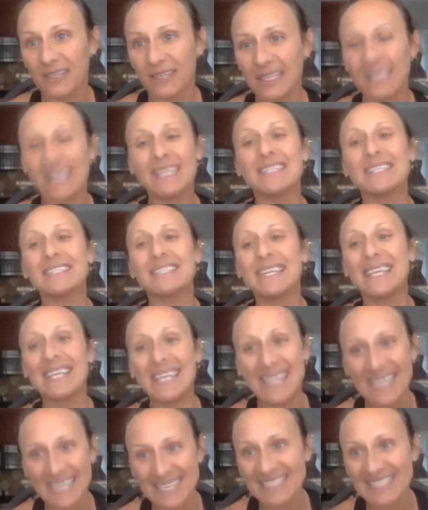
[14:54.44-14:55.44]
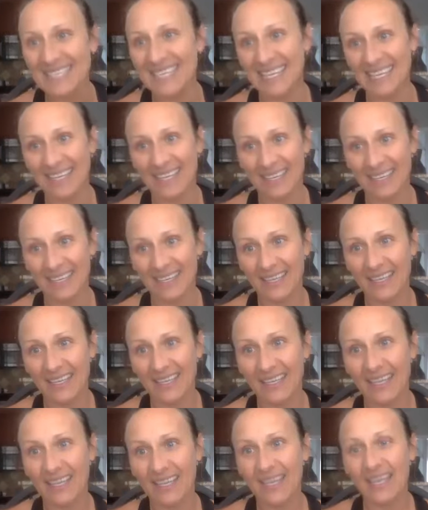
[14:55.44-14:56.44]
It is easy.
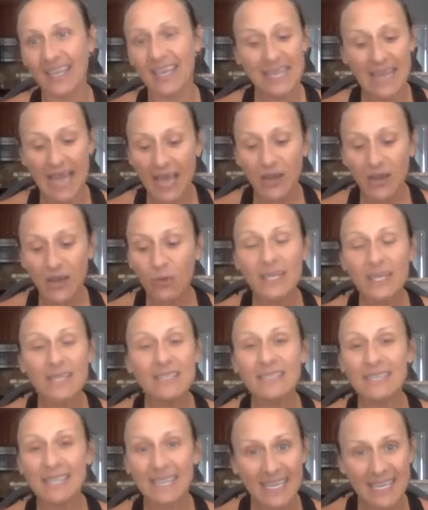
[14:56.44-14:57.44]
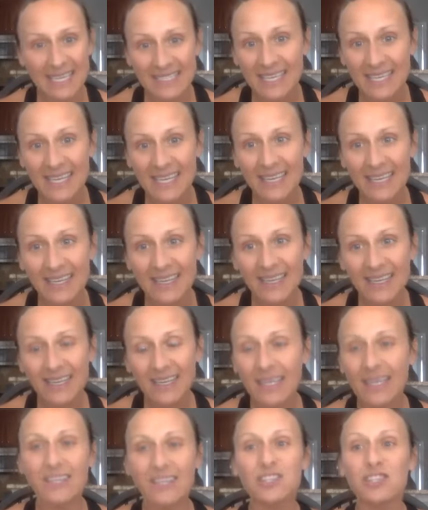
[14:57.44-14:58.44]
And not only is it easy,
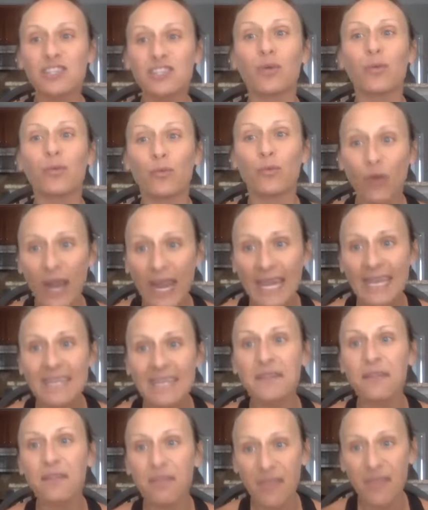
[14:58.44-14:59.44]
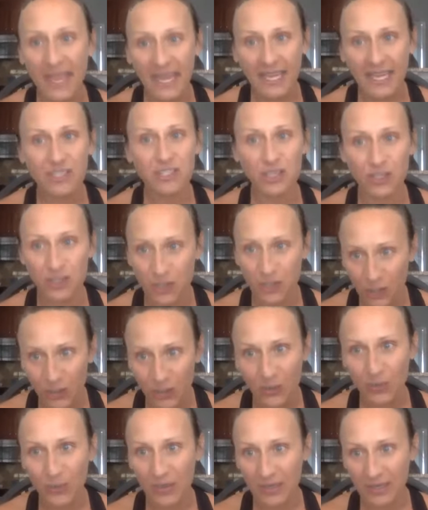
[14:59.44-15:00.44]
it's the right thing to
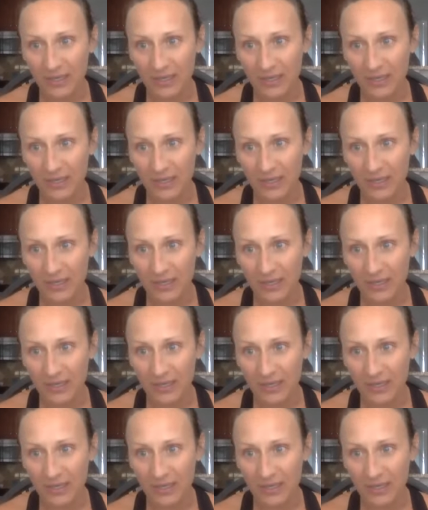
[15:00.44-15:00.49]
do.